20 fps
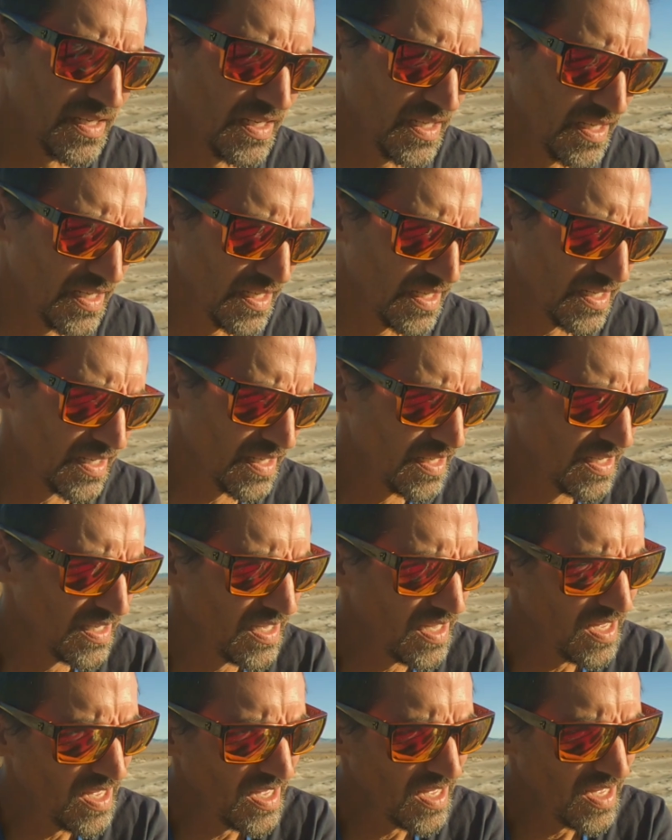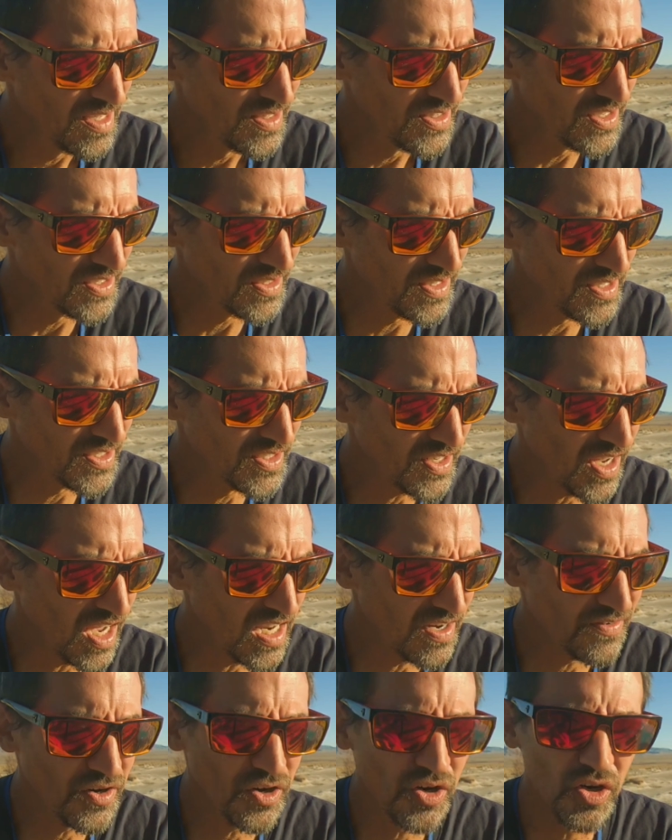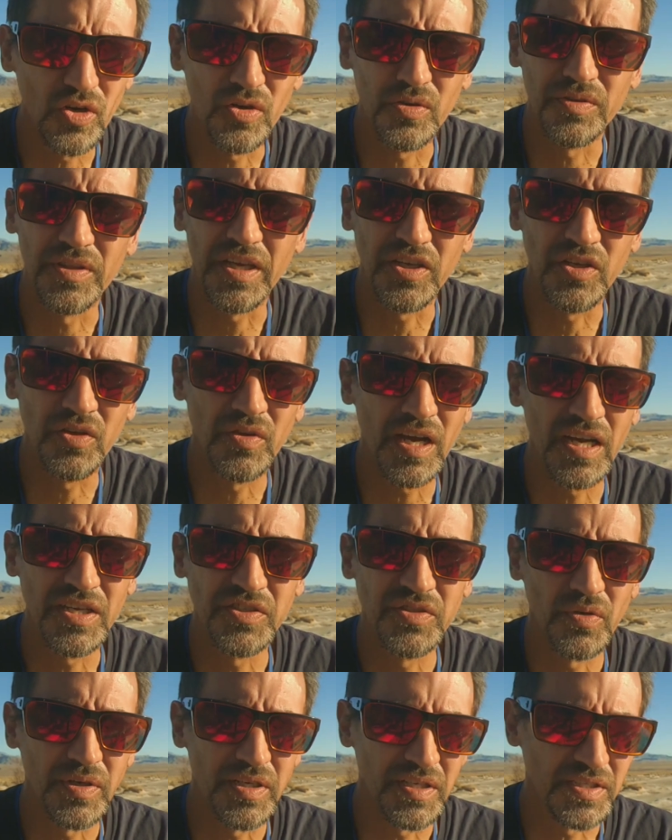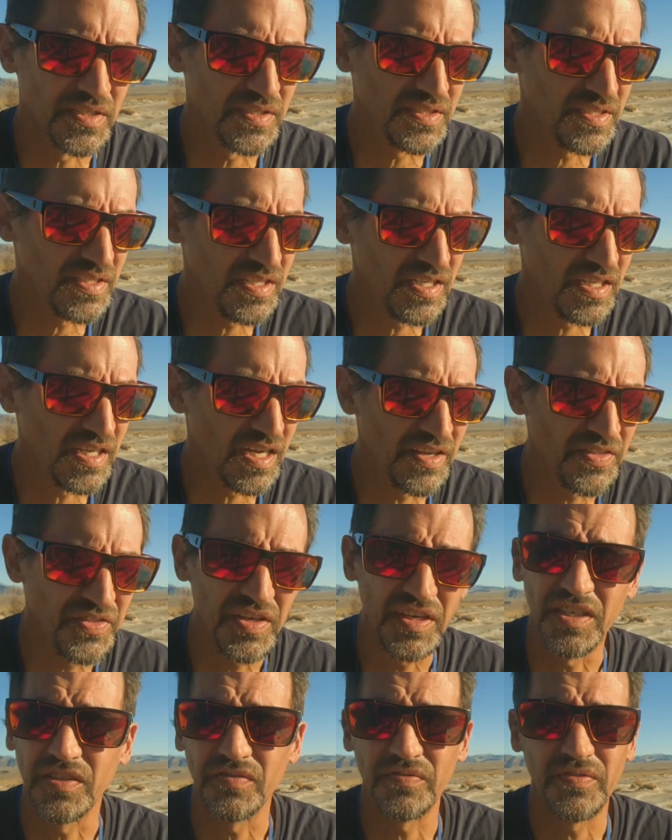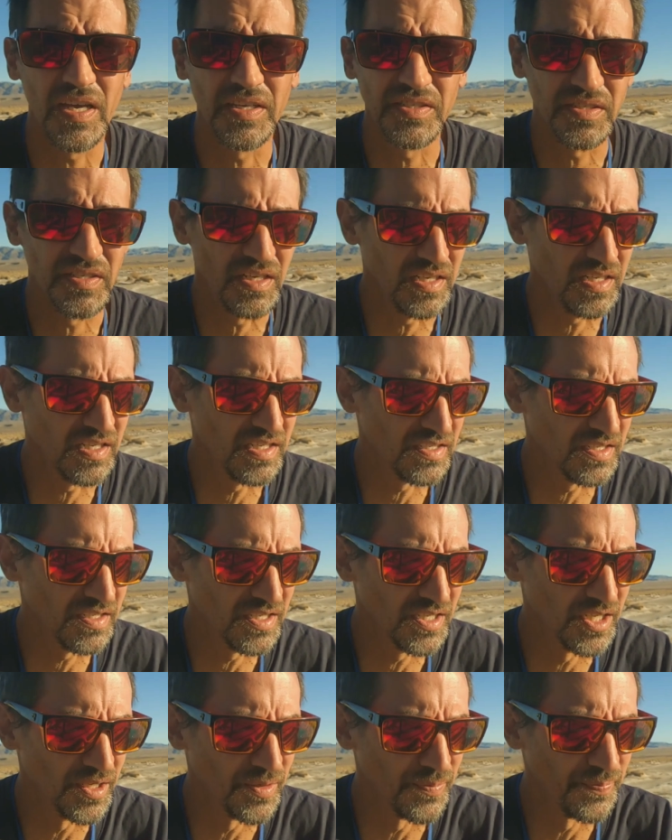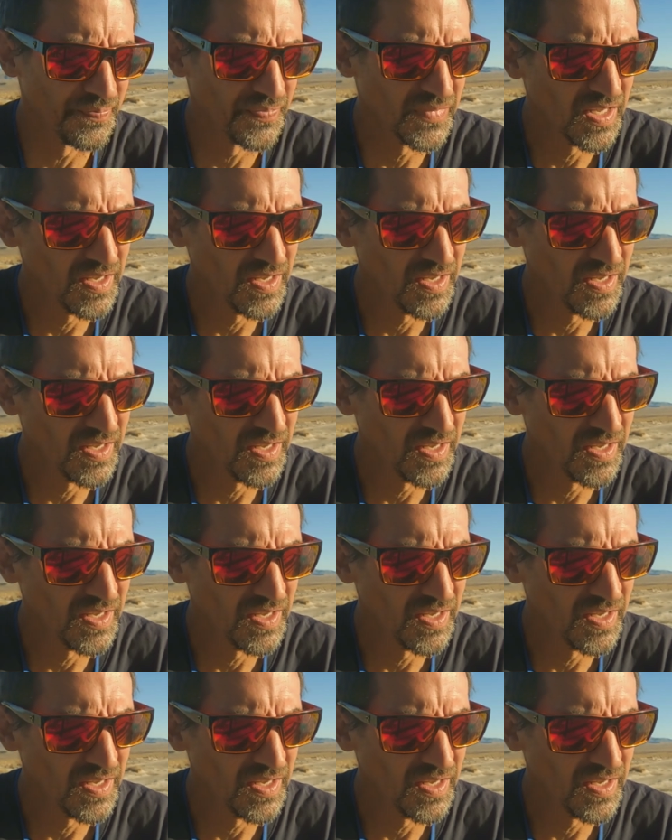The side of her that you guys don't get to see, I think is fascinating.